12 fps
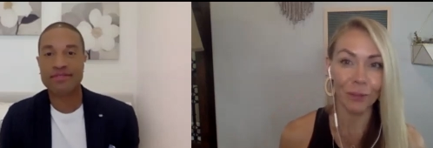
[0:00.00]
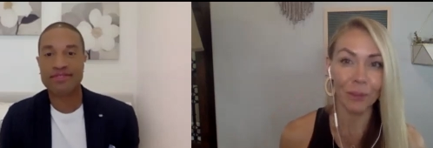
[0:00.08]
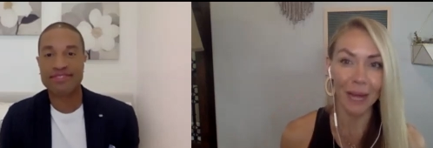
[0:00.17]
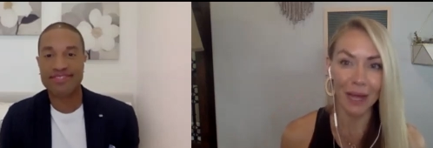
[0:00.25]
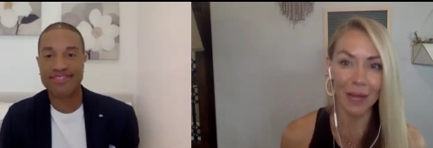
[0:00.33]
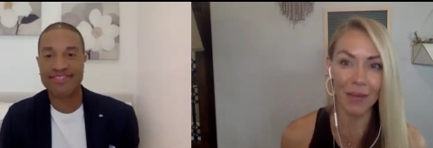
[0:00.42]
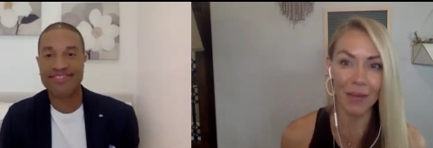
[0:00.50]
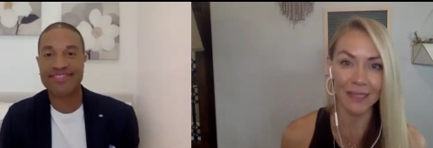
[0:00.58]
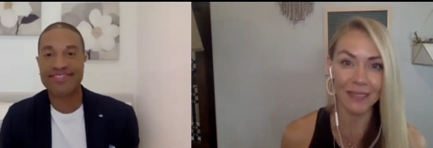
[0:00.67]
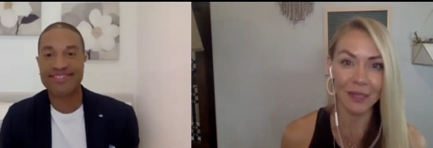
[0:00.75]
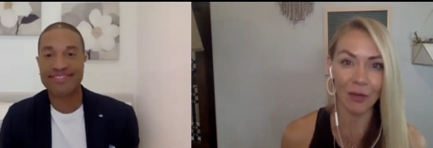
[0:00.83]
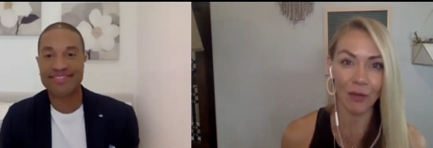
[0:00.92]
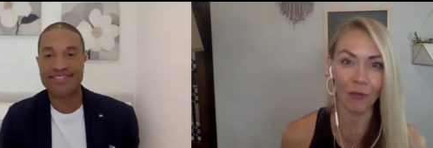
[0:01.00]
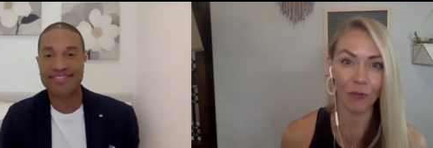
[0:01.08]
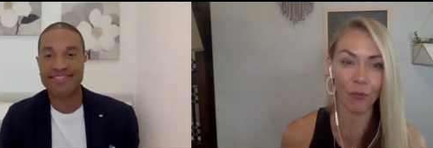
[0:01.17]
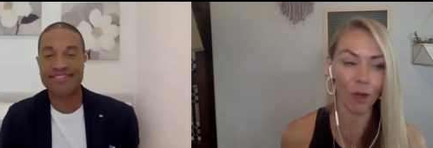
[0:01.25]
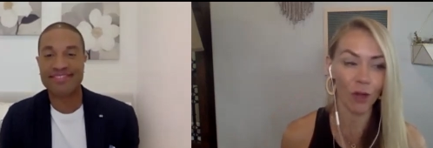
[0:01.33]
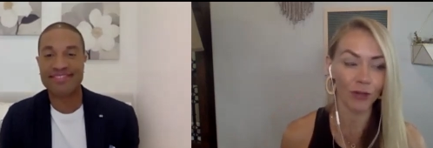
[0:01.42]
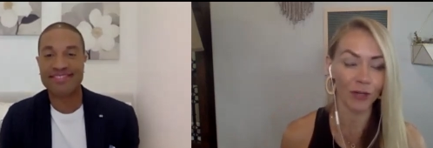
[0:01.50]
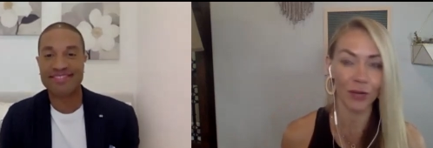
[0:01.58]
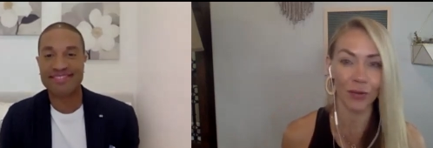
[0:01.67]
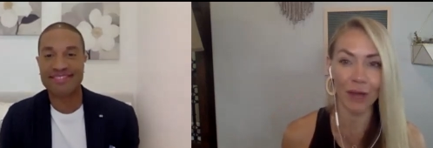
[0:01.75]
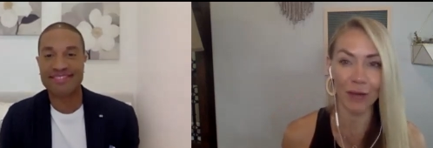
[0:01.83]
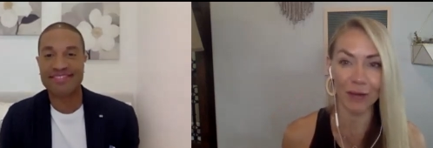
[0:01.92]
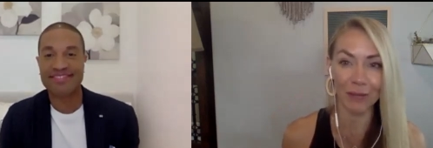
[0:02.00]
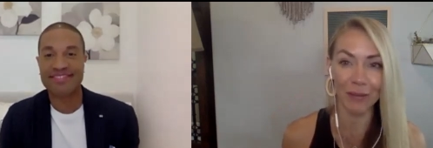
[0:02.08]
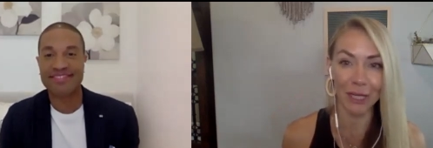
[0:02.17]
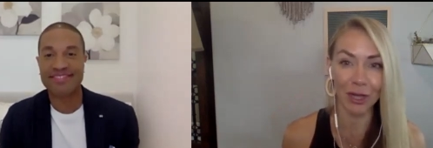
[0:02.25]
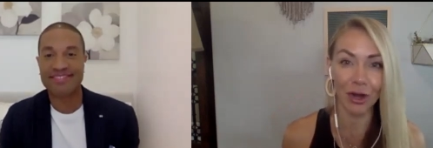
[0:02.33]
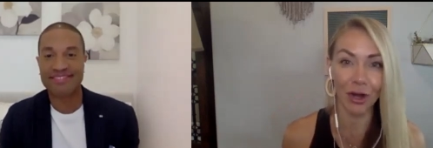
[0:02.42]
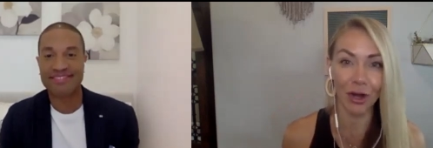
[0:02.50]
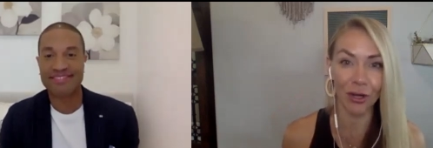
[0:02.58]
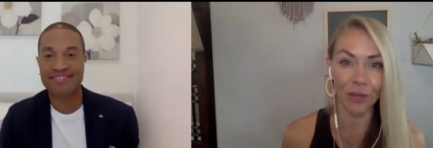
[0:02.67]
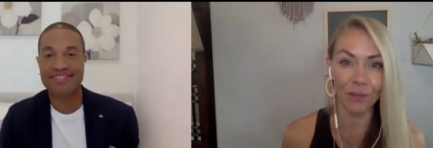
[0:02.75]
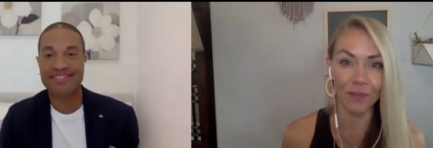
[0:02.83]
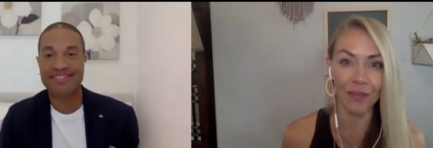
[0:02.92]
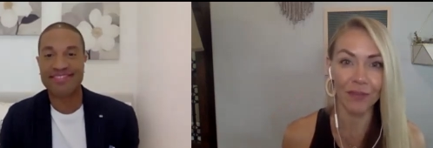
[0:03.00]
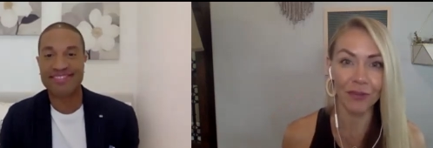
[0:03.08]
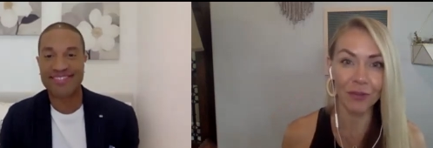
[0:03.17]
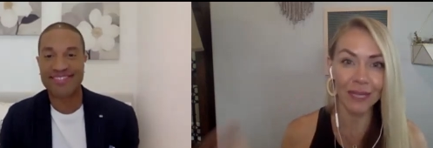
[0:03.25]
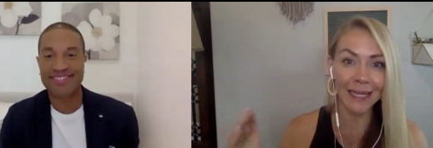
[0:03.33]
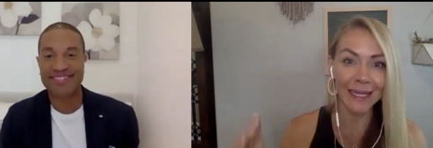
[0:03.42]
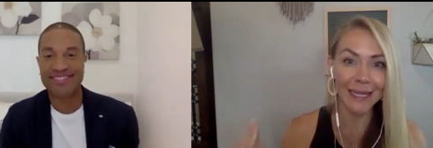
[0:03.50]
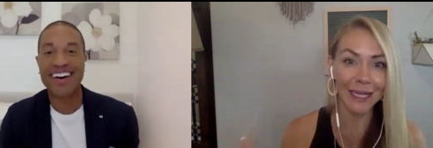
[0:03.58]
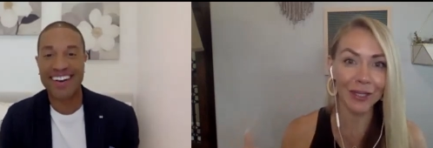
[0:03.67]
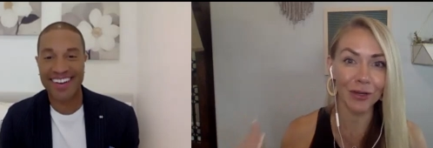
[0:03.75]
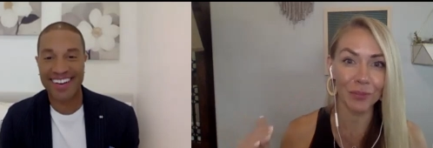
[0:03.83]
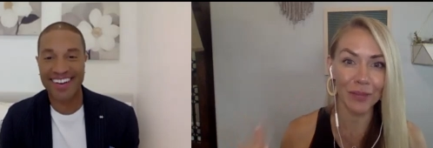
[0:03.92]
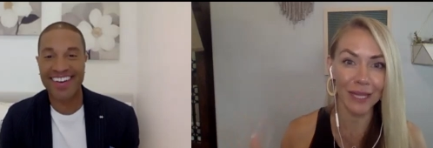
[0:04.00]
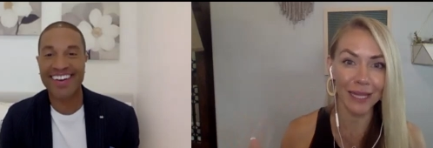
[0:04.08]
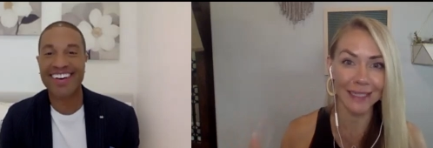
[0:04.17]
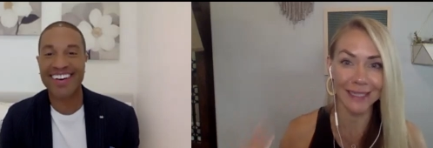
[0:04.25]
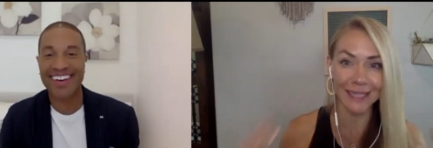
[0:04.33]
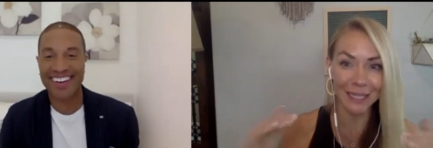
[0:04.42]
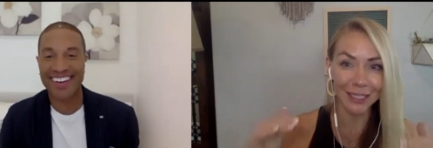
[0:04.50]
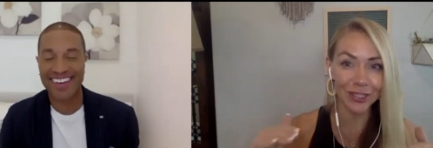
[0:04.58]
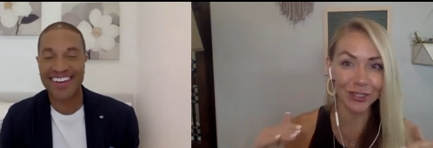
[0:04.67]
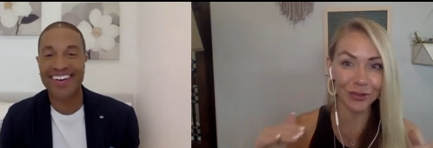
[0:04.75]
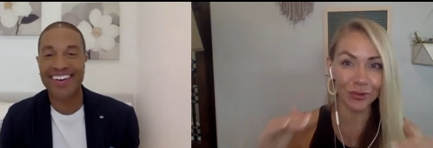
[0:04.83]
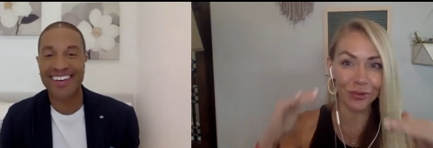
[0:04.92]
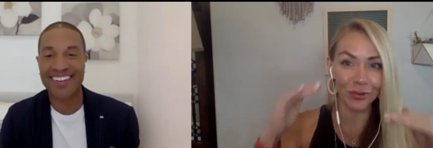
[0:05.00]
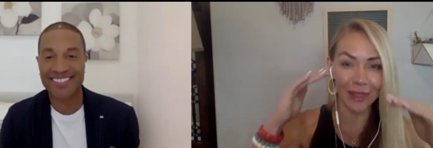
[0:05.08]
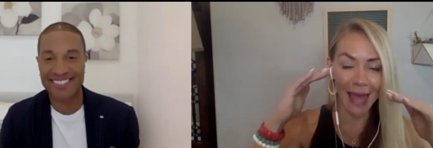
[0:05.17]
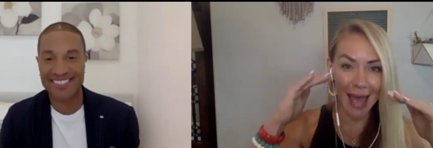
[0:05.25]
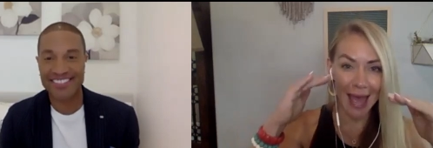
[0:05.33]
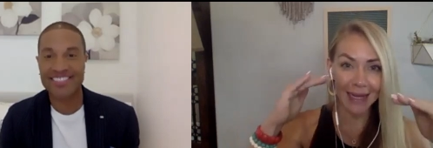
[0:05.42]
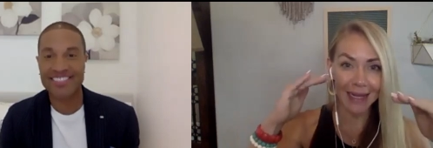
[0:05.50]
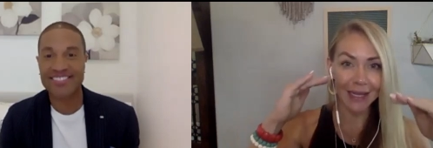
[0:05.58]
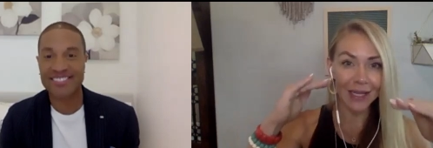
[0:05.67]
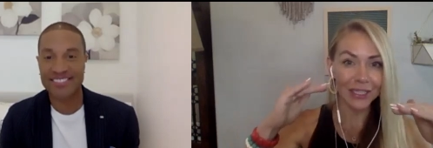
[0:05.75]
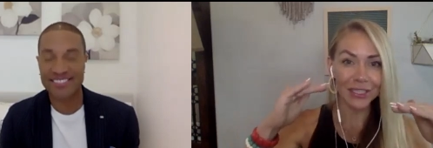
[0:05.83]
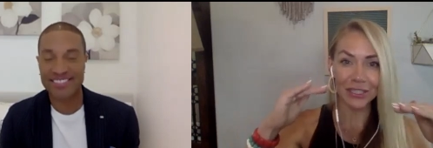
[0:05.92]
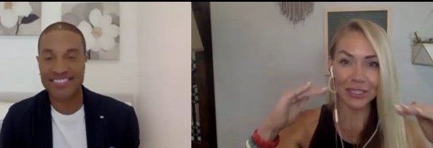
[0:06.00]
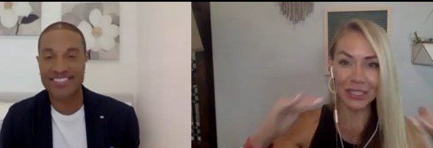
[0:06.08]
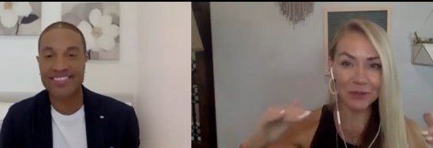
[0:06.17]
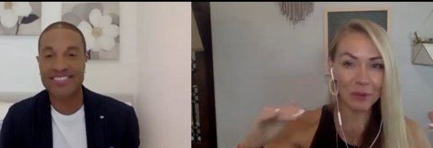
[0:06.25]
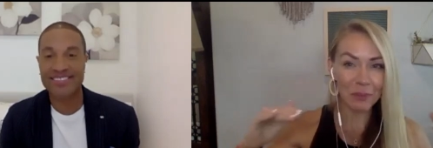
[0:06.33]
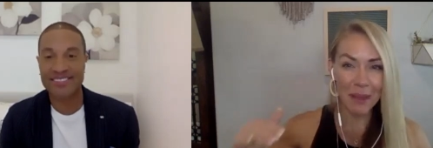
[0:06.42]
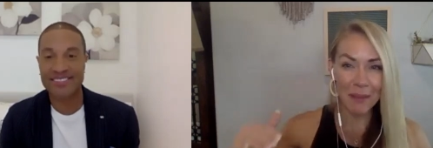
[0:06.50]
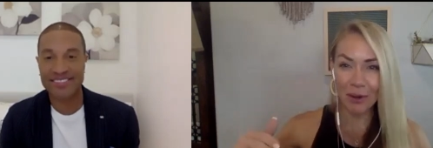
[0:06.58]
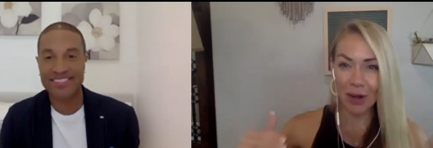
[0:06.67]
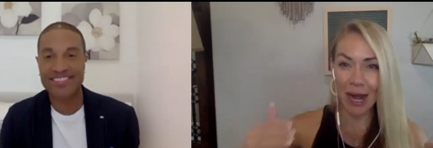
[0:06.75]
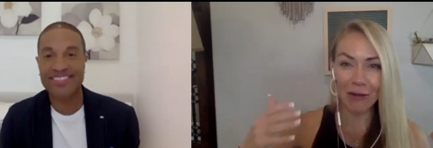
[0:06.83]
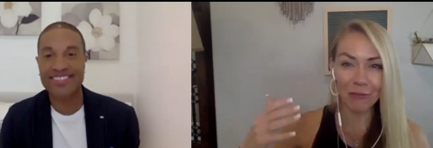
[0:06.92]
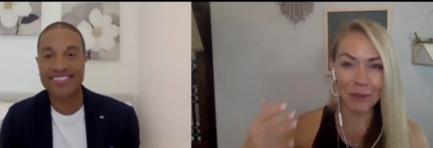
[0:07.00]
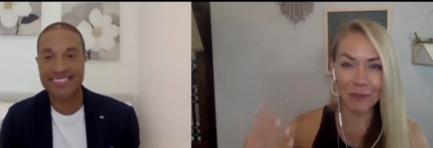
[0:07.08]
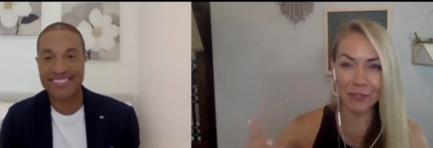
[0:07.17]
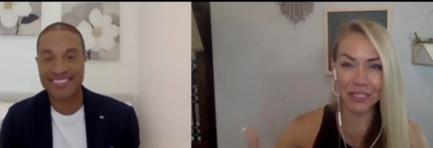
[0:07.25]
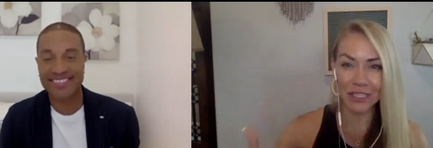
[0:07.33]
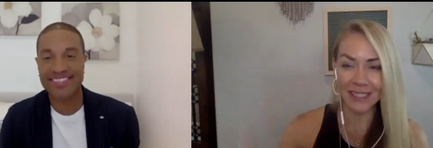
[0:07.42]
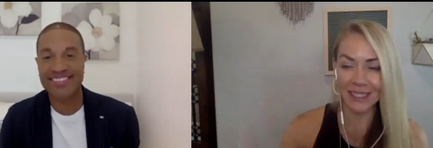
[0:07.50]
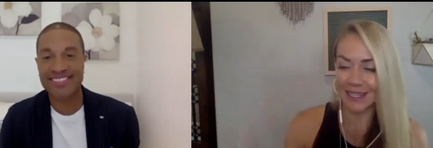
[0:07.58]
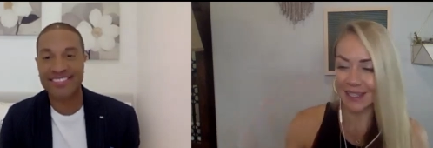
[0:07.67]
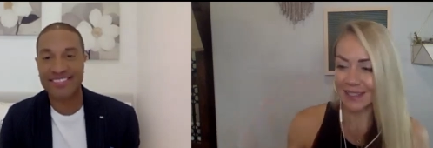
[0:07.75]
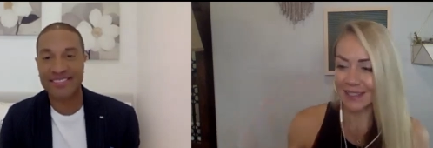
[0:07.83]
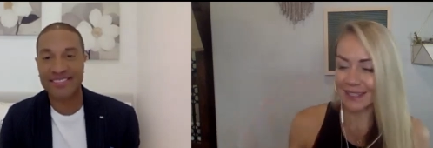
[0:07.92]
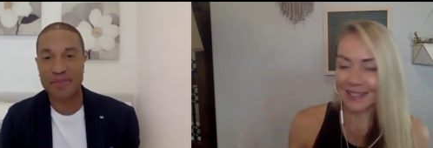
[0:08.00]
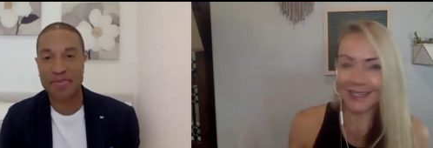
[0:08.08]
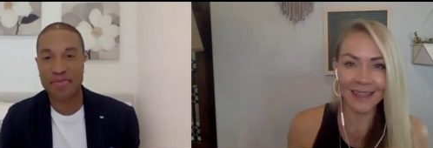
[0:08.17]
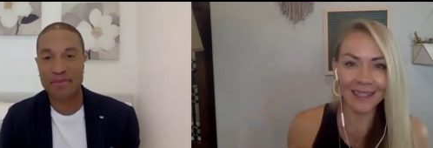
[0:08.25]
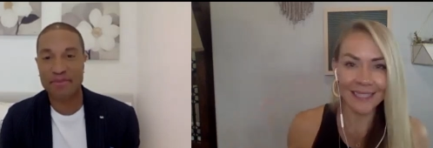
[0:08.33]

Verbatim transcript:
Speaker 1: by myself wandering around in my yard. If you can get your place into that, do you just remember? I remember just seeing the